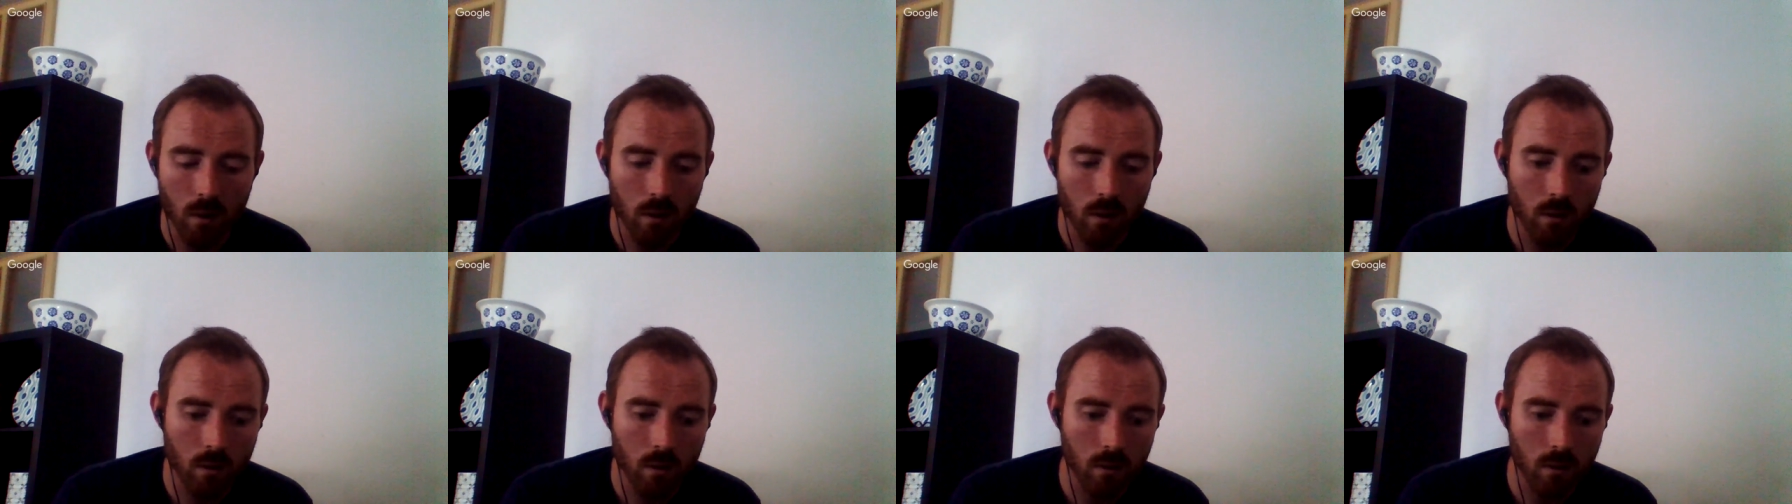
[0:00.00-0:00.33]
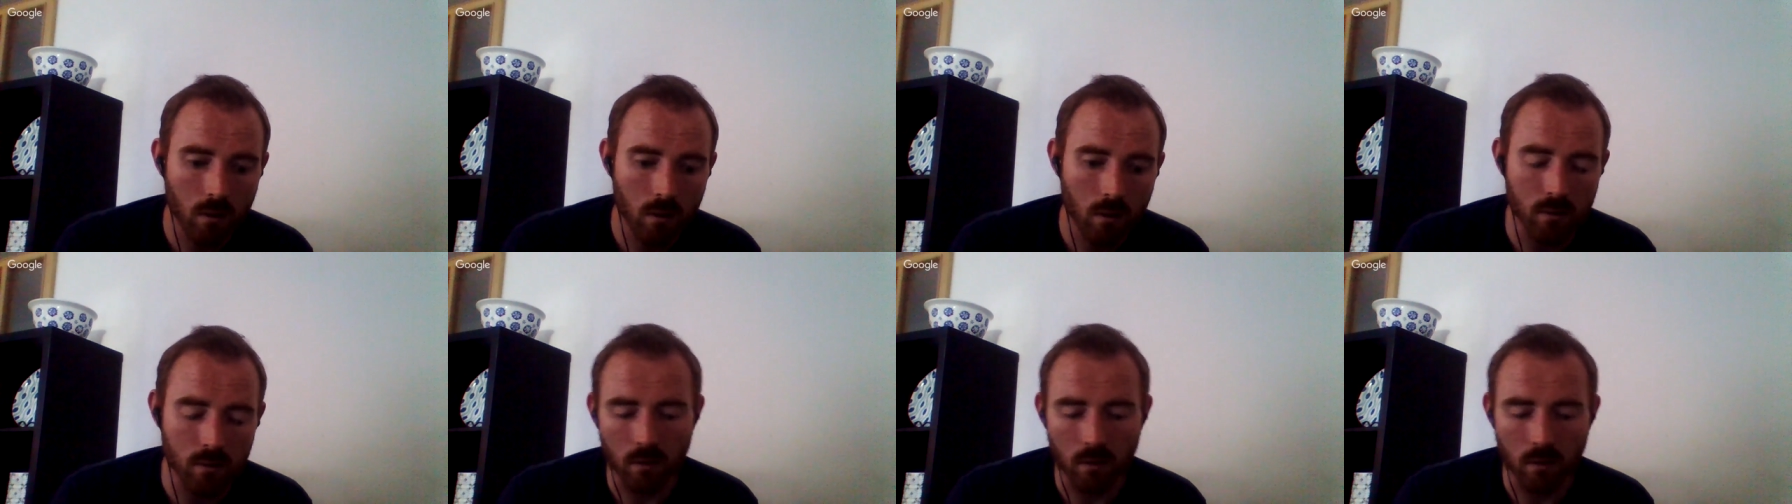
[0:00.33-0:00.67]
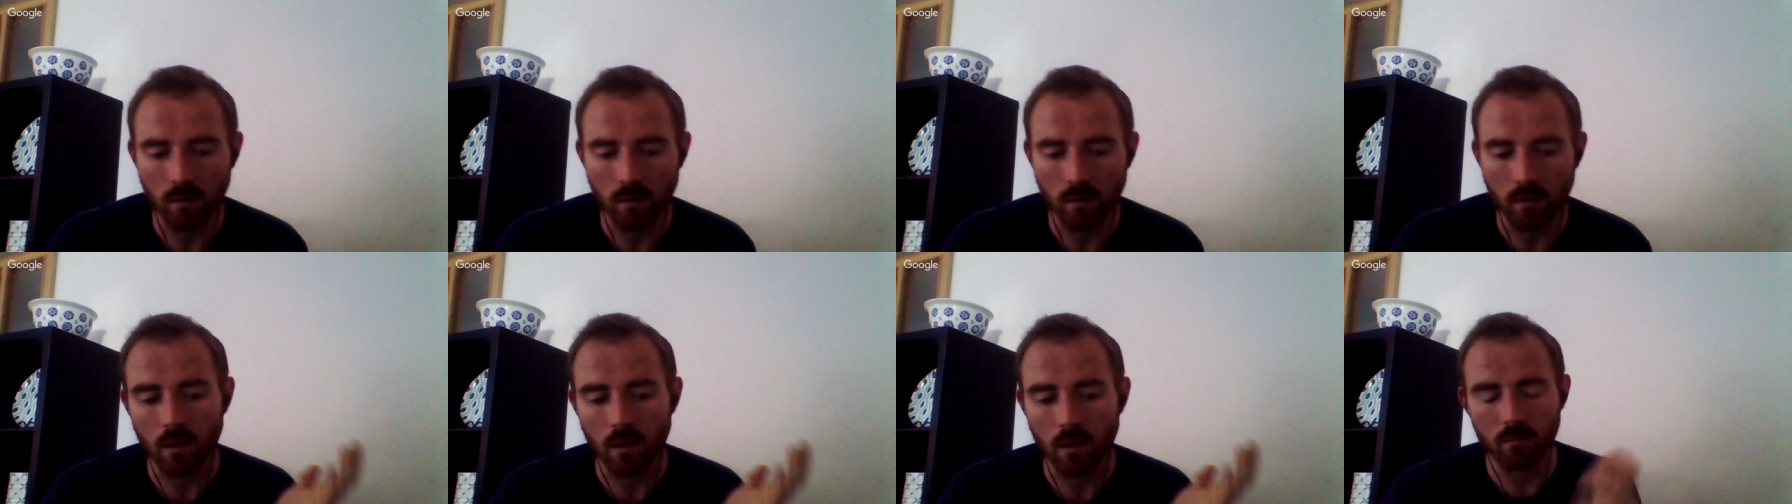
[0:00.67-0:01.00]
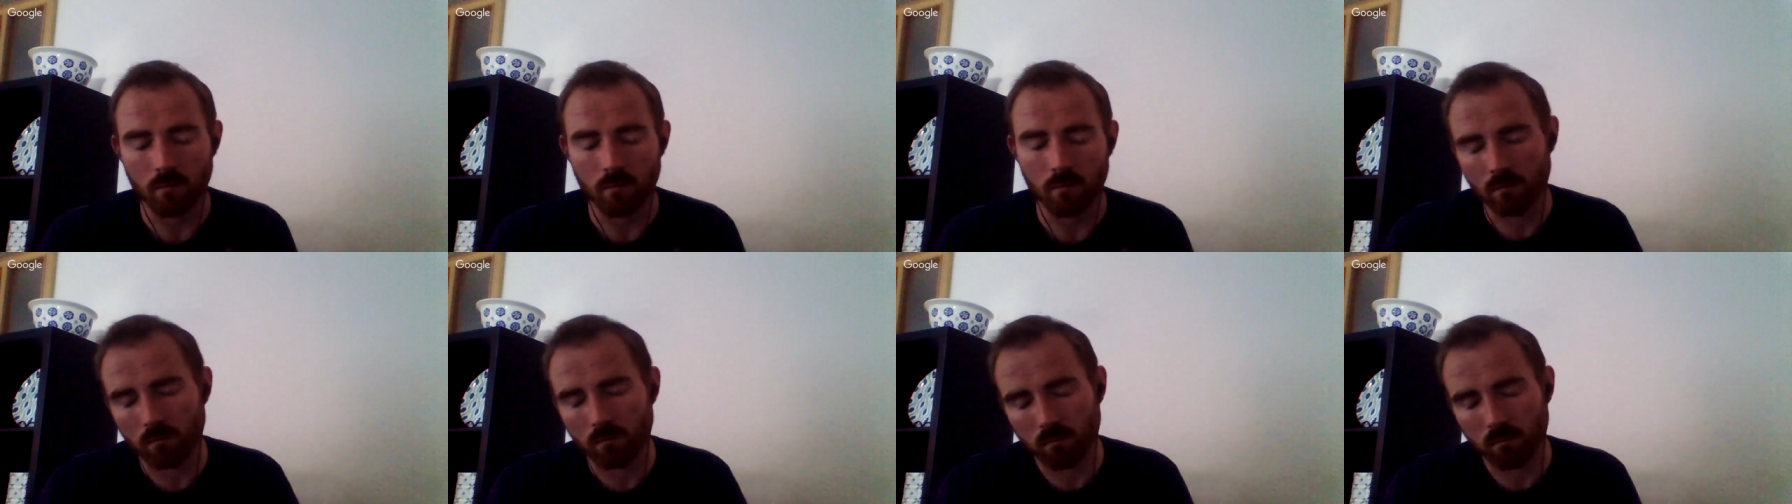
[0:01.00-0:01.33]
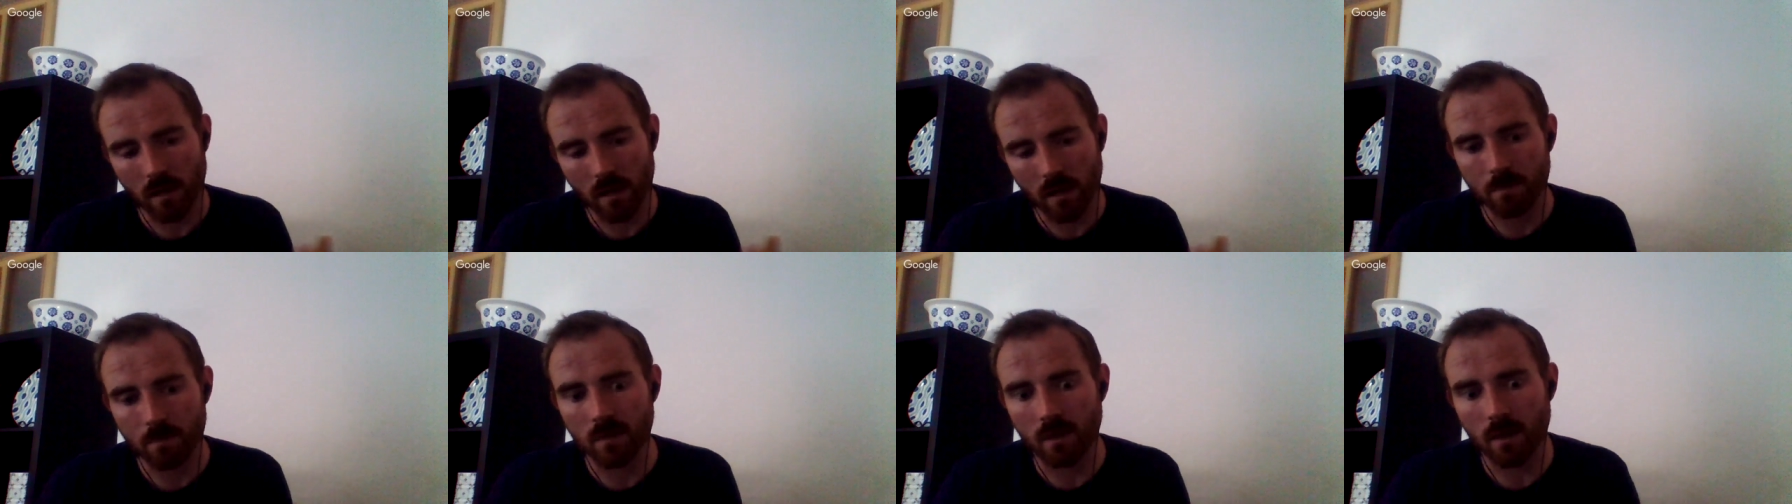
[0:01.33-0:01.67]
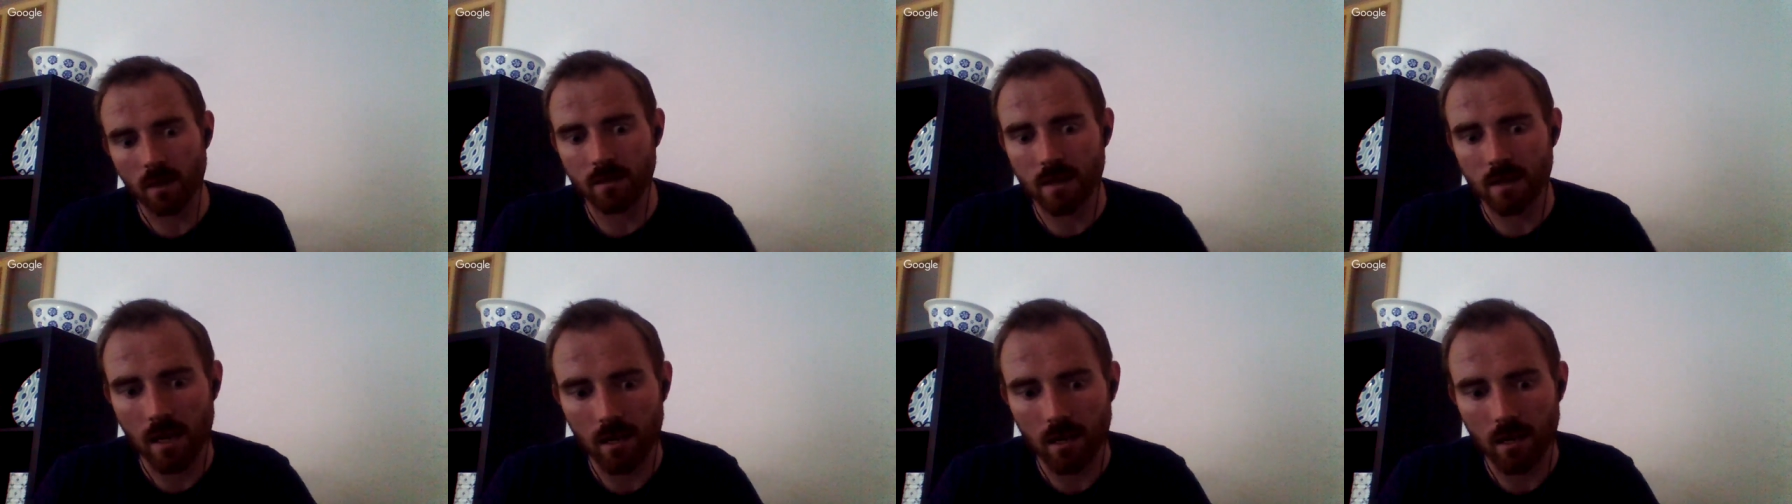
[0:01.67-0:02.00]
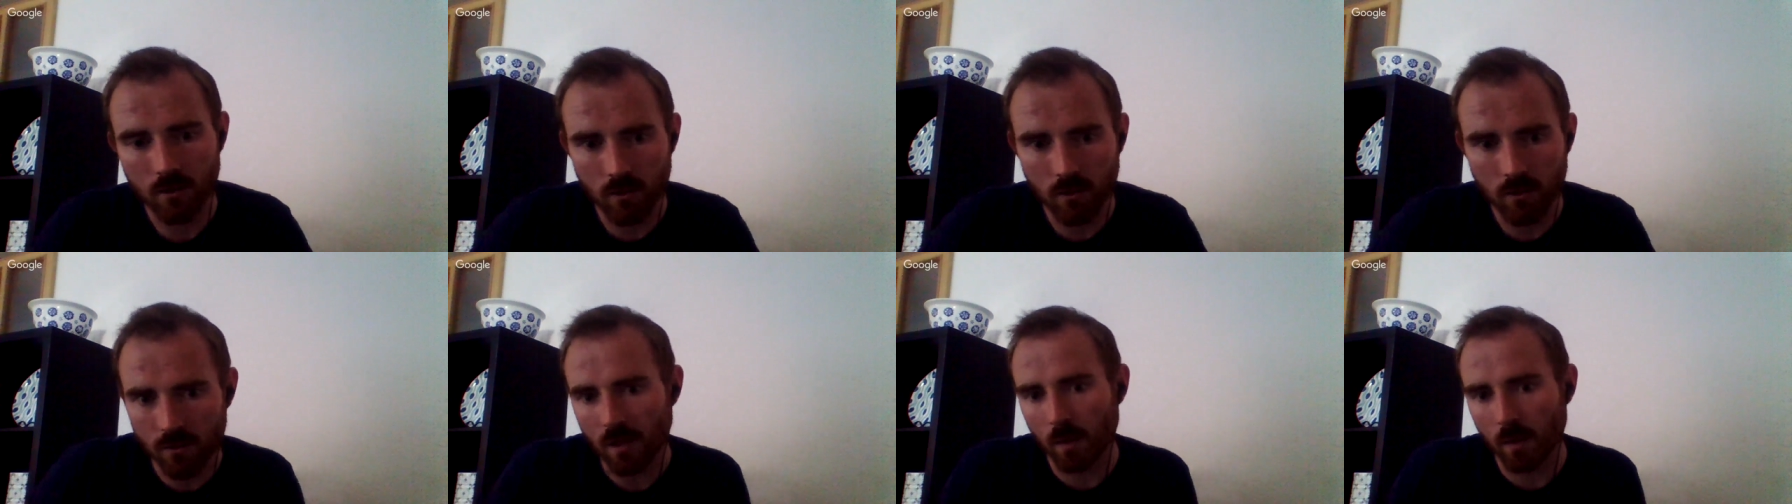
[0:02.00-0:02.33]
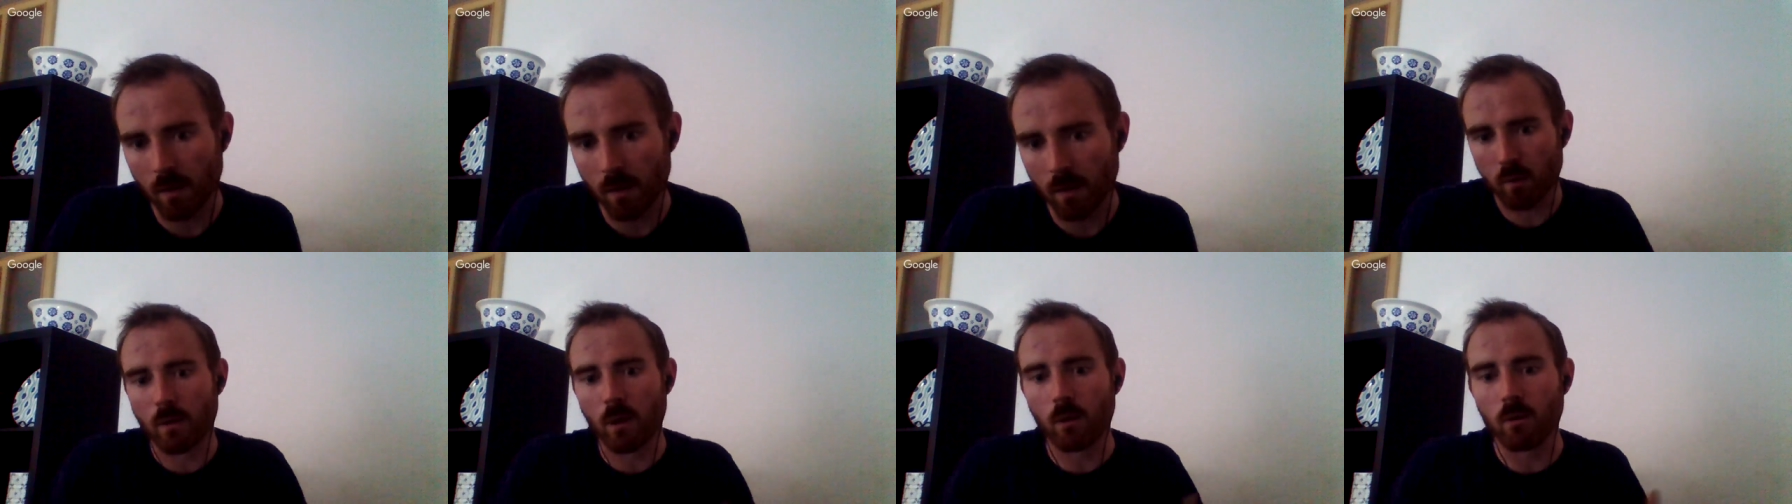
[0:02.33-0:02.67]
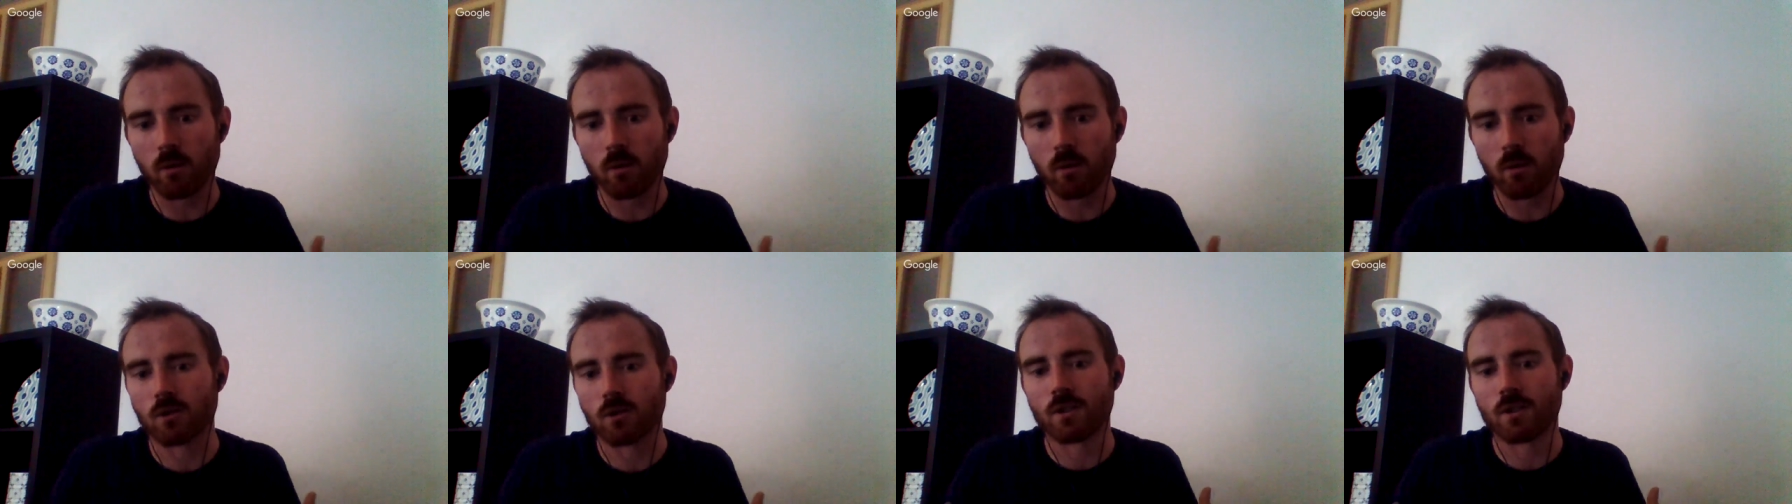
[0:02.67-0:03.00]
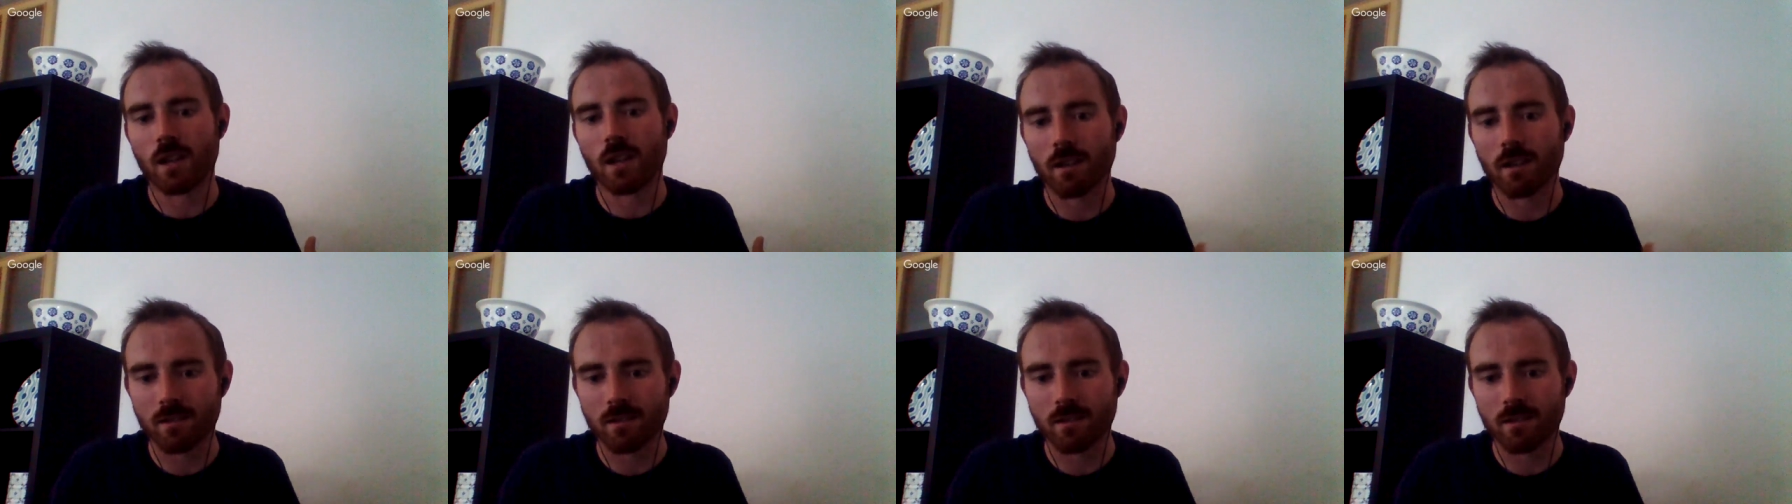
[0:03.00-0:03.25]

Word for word: as a guy, Captain in Dallas, you say, promote your chest.